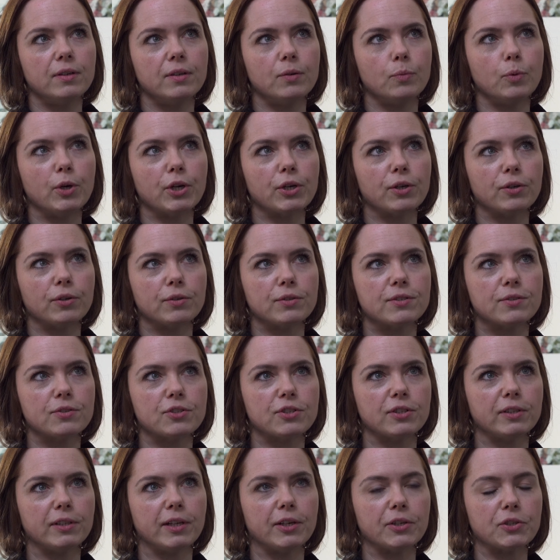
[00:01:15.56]
Working on
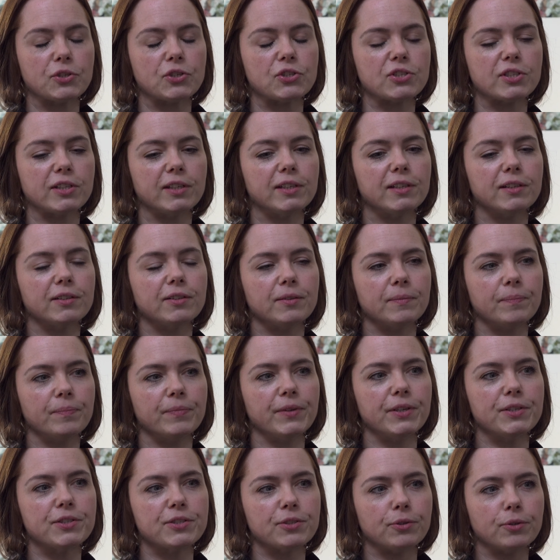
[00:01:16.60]
such a large scale,
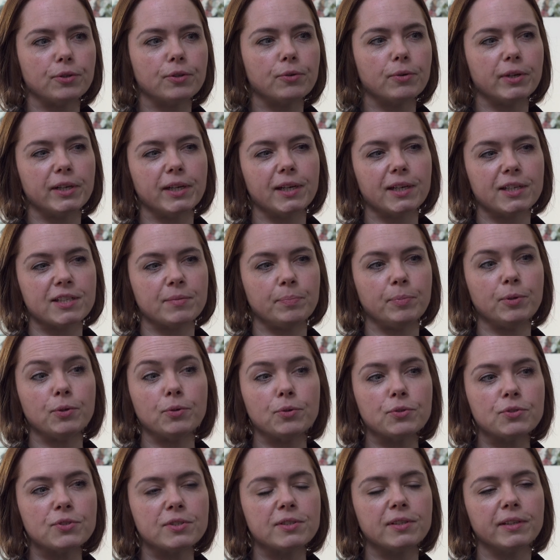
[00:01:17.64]
it's all quite
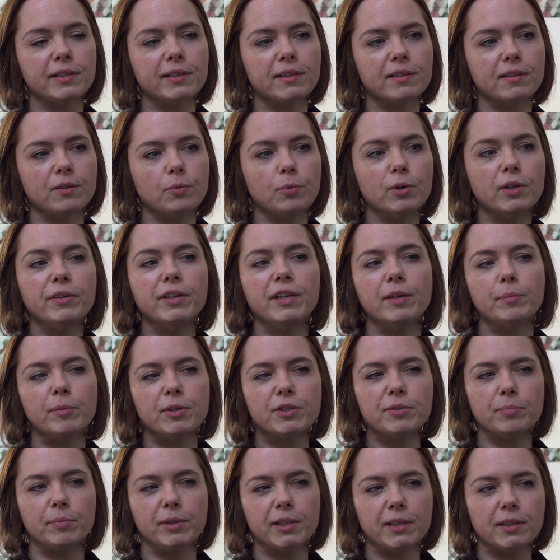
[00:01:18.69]
exposed, like the way the
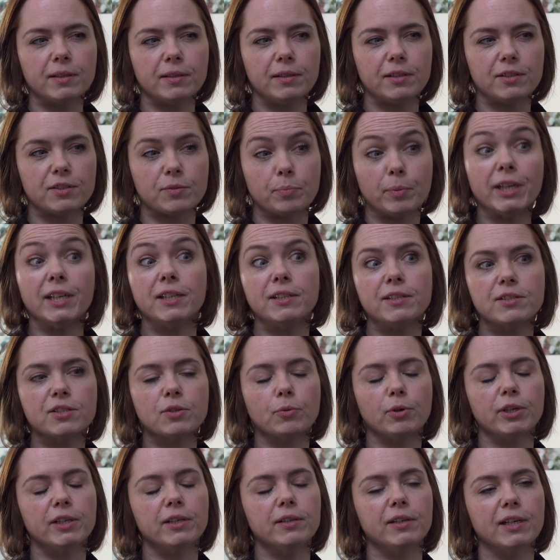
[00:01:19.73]
image is made is
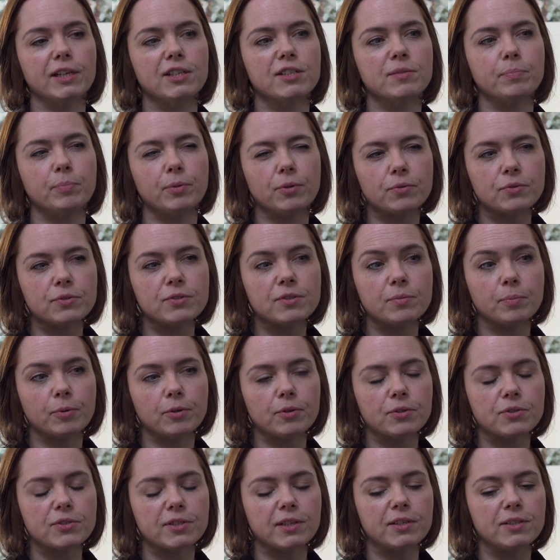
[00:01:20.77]
quite an exposed
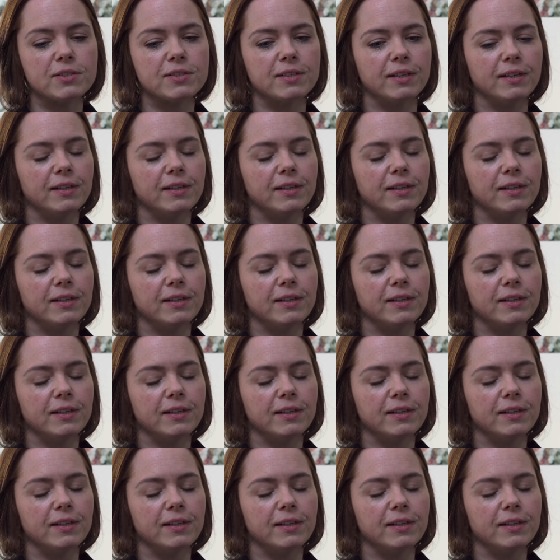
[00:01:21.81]
process.